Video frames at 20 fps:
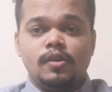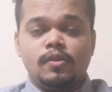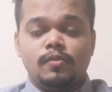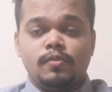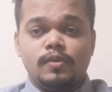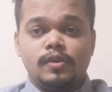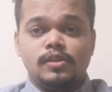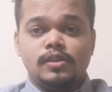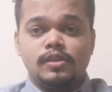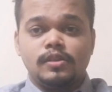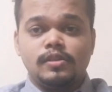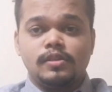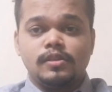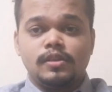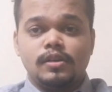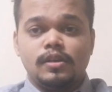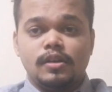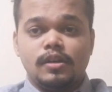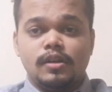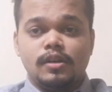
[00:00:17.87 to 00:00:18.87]
which is
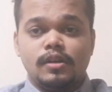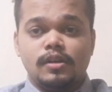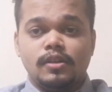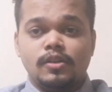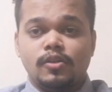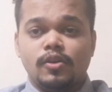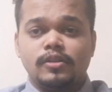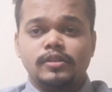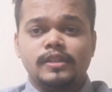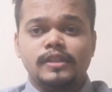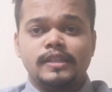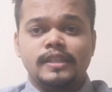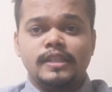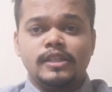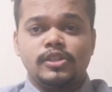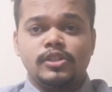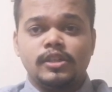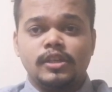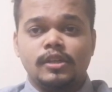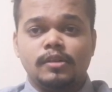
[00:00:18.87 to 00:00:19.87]
not a
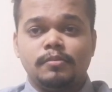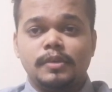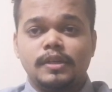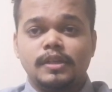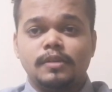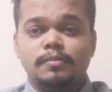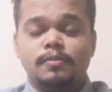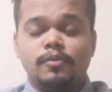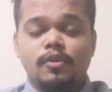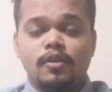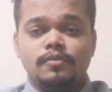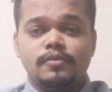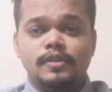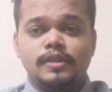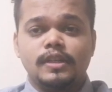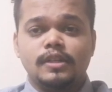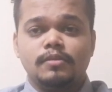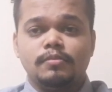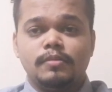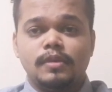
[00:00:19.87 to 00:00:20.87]
teaching but a
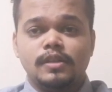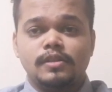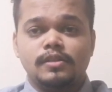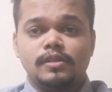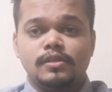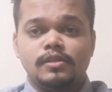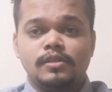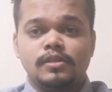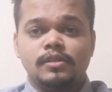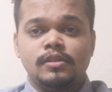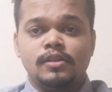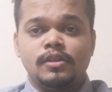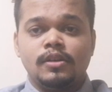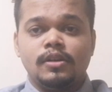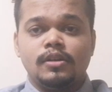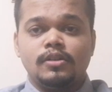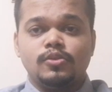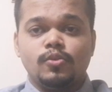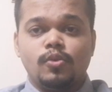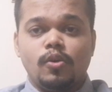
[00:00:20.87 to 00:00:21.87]
prophetic message
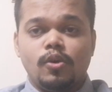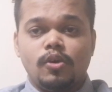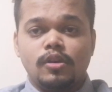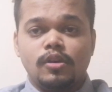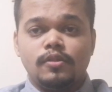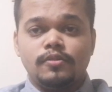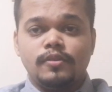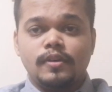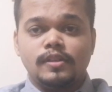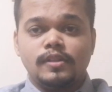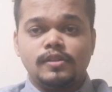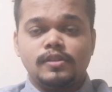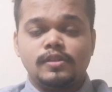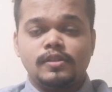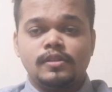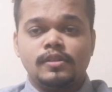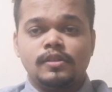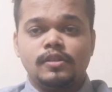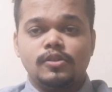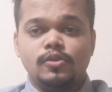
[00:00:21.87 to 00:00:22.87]
to all of
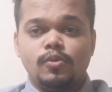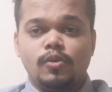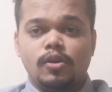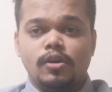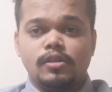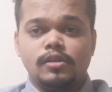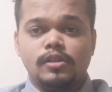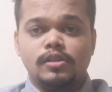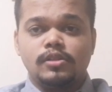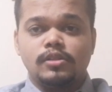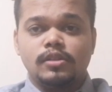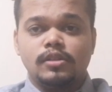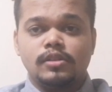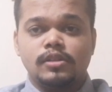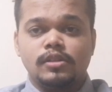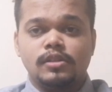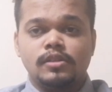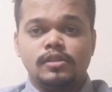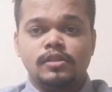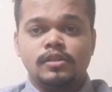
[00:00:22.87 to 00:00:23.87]
us, to all the
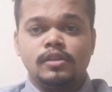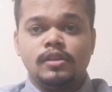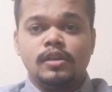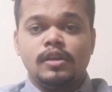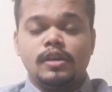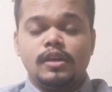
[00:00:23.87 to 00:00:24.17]
churches,